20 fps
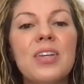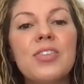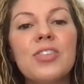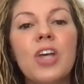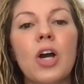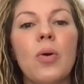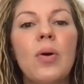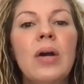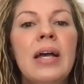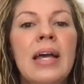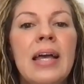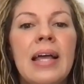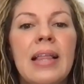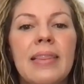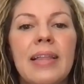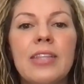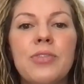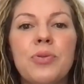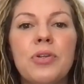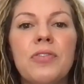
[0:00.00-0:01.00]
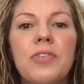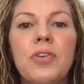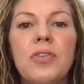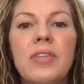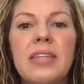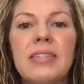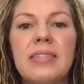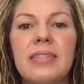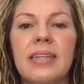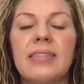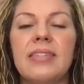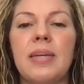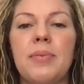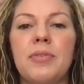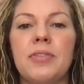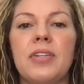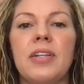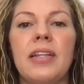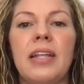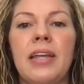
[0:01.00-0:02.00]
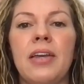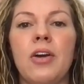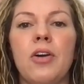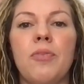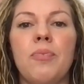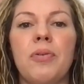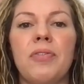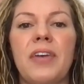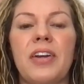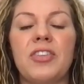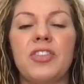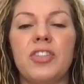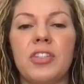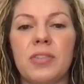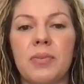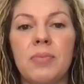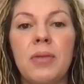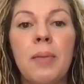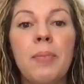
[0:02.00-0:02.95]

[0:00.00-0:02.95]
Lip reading: So let's review these 6 tips for letting go of perfectionism.